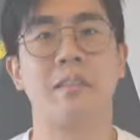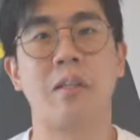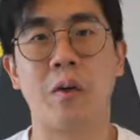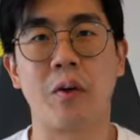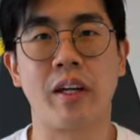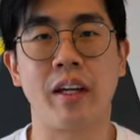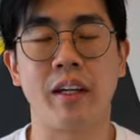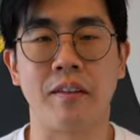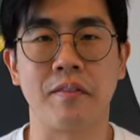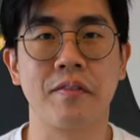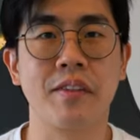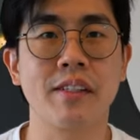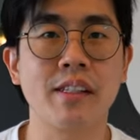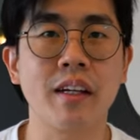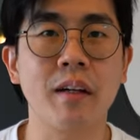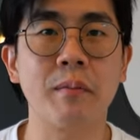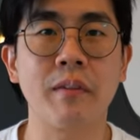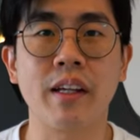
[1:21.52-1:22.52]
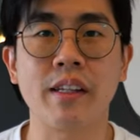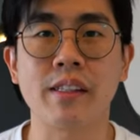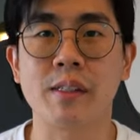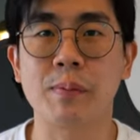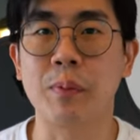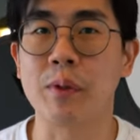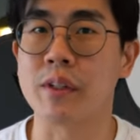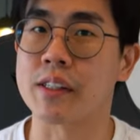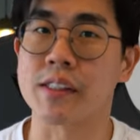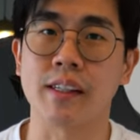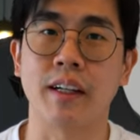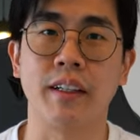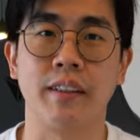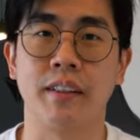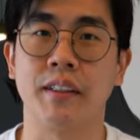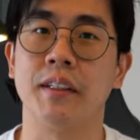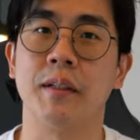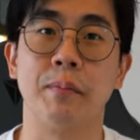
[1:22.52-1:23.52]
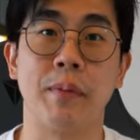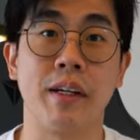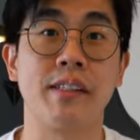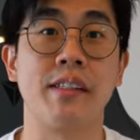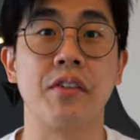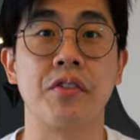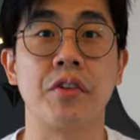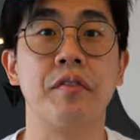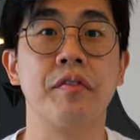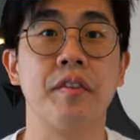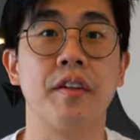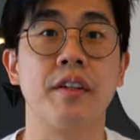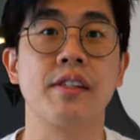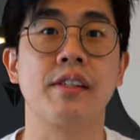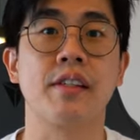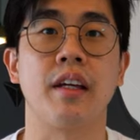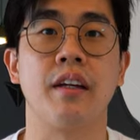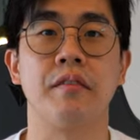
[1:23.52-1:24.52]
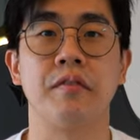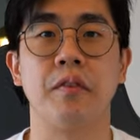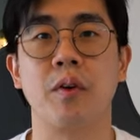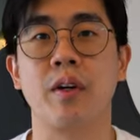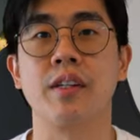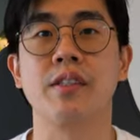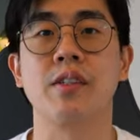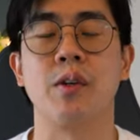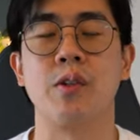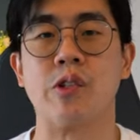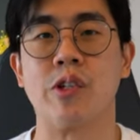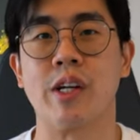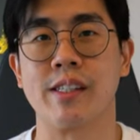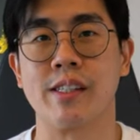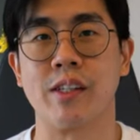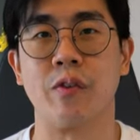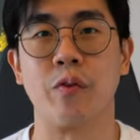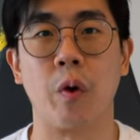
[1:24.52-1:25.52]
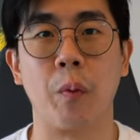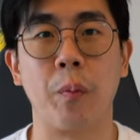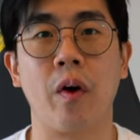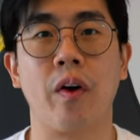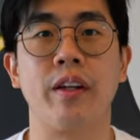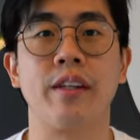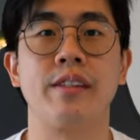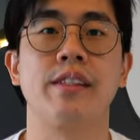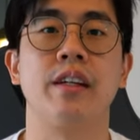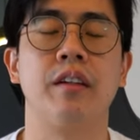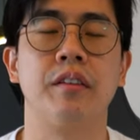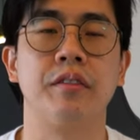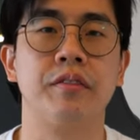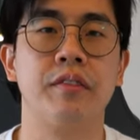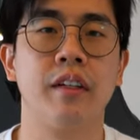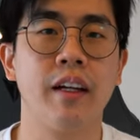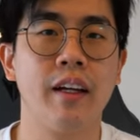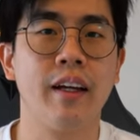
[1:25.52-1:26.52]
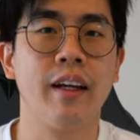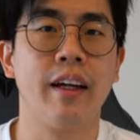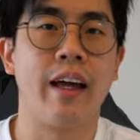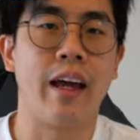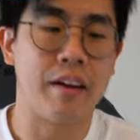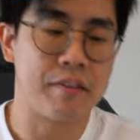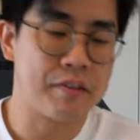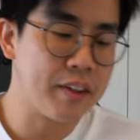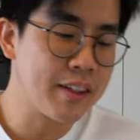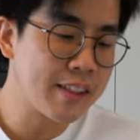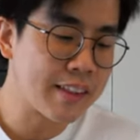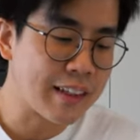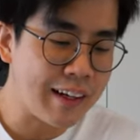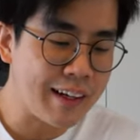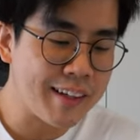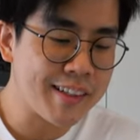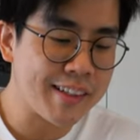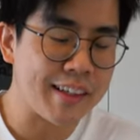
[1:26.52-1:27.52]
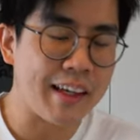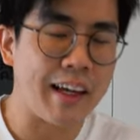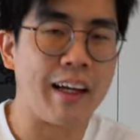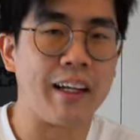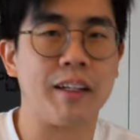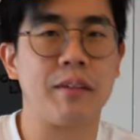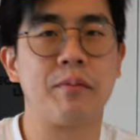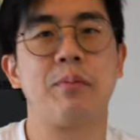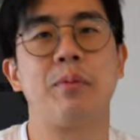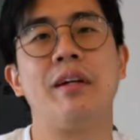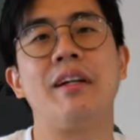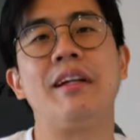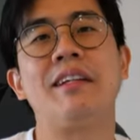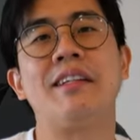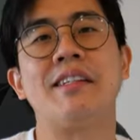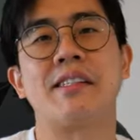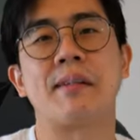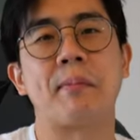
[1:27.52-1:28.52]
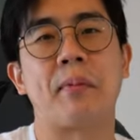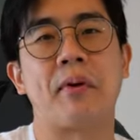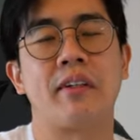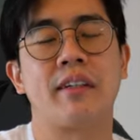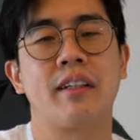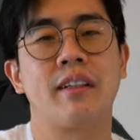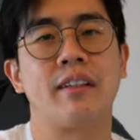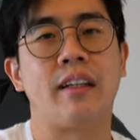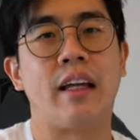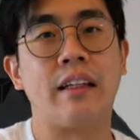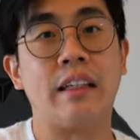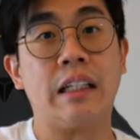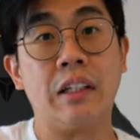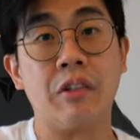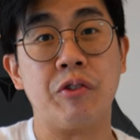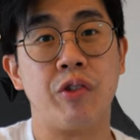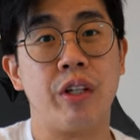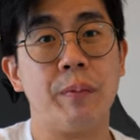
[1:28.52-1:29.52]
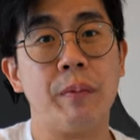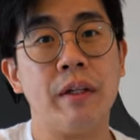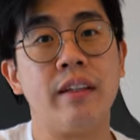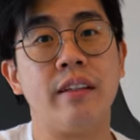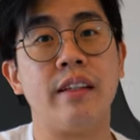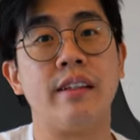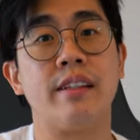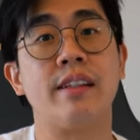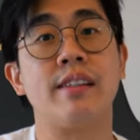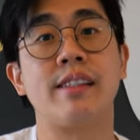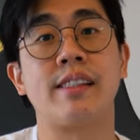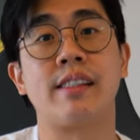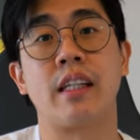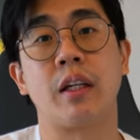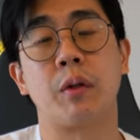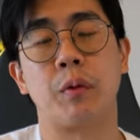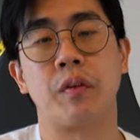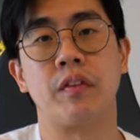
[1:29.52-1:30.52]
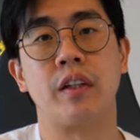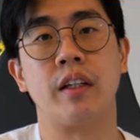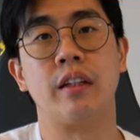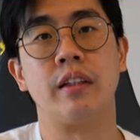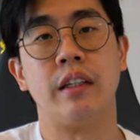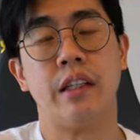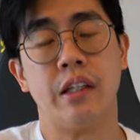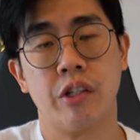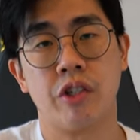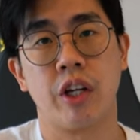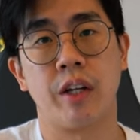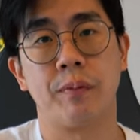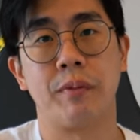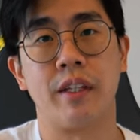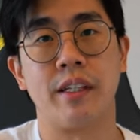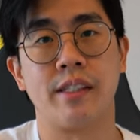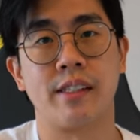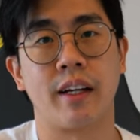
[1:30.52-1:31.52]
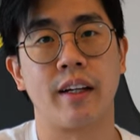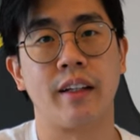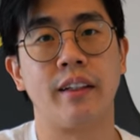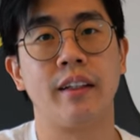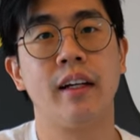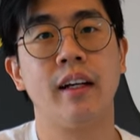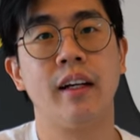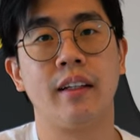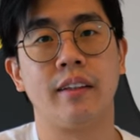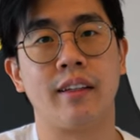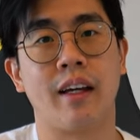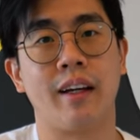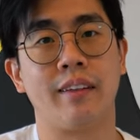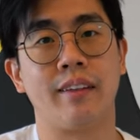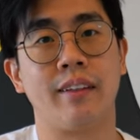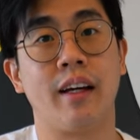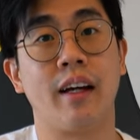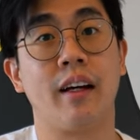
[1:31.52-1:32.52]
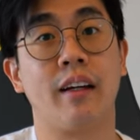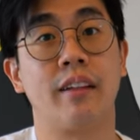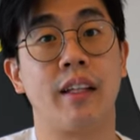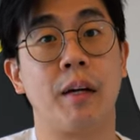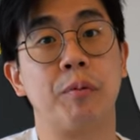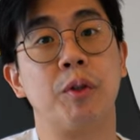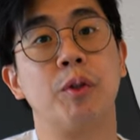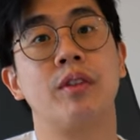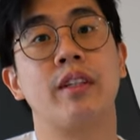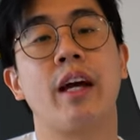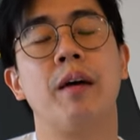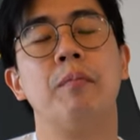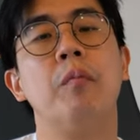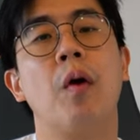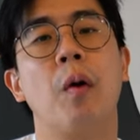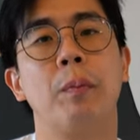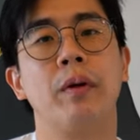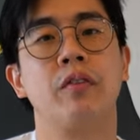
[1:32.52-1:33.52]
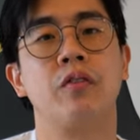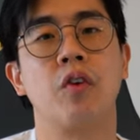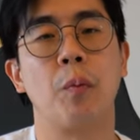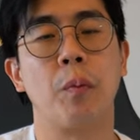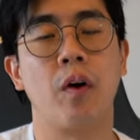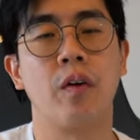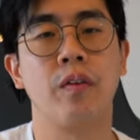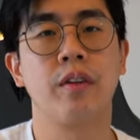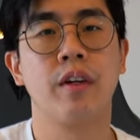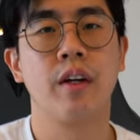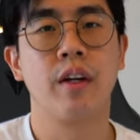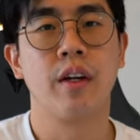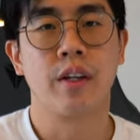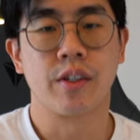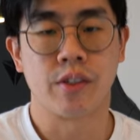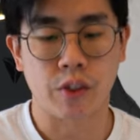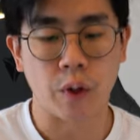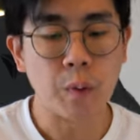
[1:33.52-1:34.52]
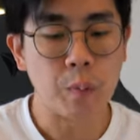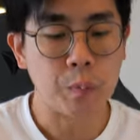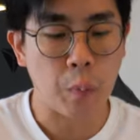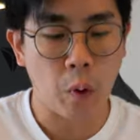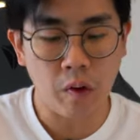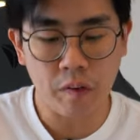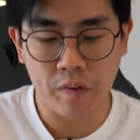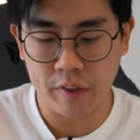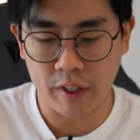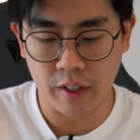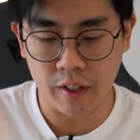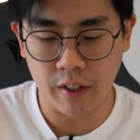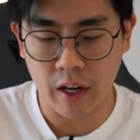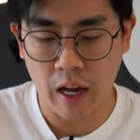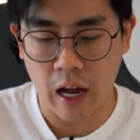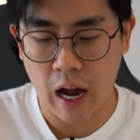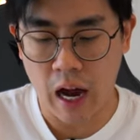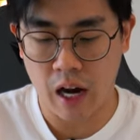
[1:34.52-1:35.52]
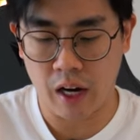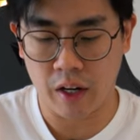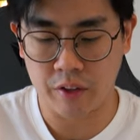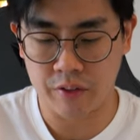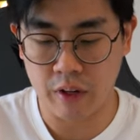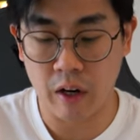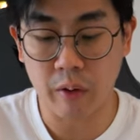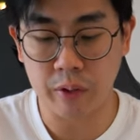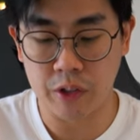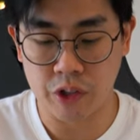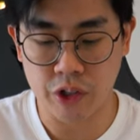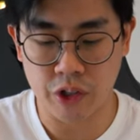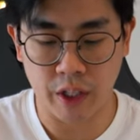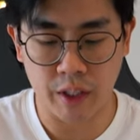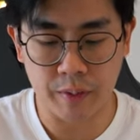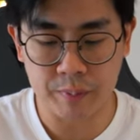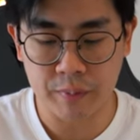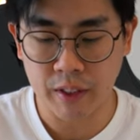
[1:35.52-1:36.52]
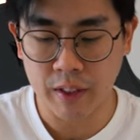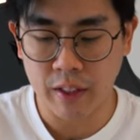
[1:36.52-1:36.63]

Okay, first up, let's put aside the base station first and focus on just the robot itself. At first glance, I am pretty disappointed that the Dreame didn't stick with the D-shaped design like their W ten morphing robot. So both here are round in shape.